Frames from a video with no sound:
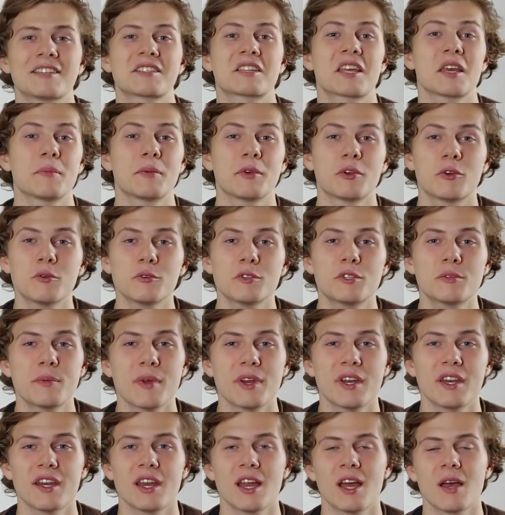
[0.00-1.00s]
is keeping good
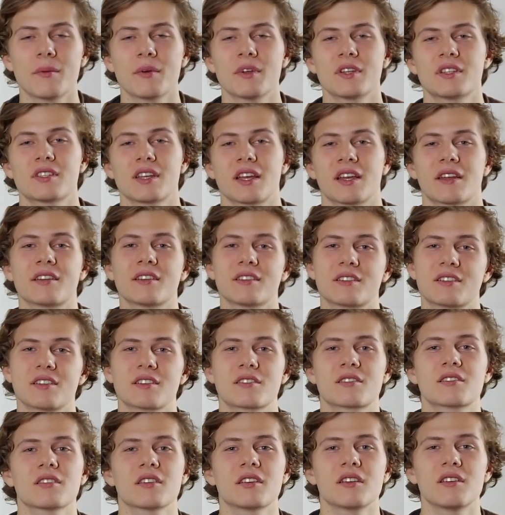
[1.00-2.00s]
spending habits and
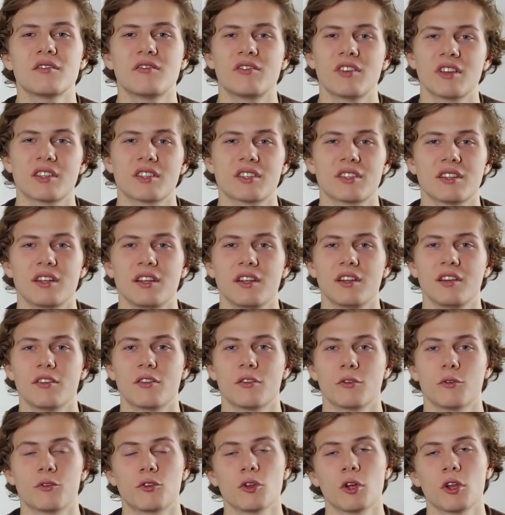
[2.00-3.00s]
consistently investing
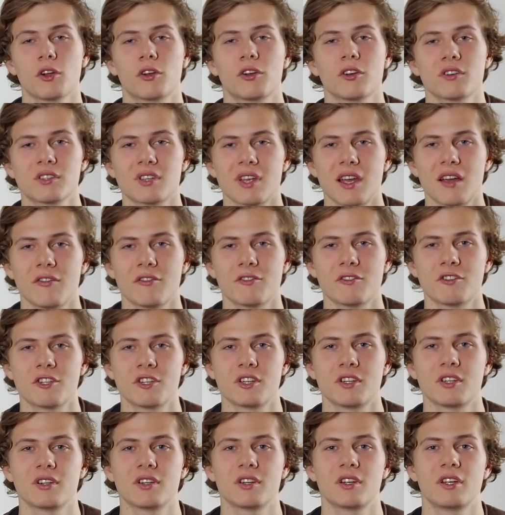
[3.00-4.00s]
through dollar cost
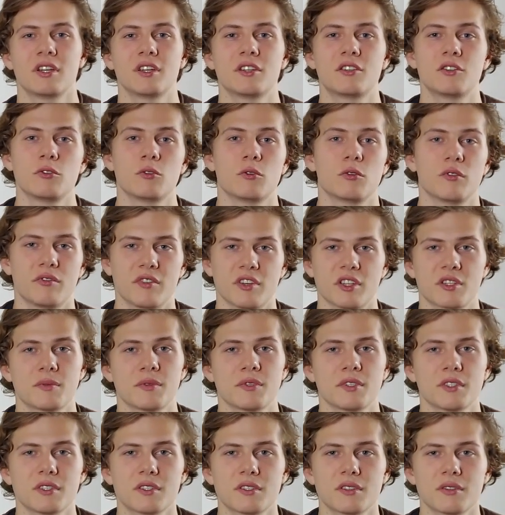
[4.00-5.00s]
averaging into your
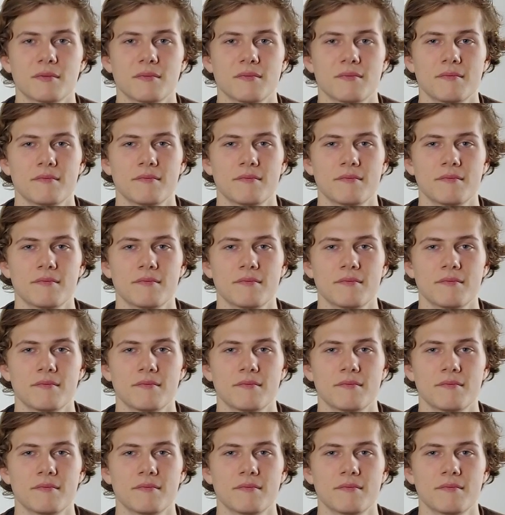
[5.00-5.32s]
investments.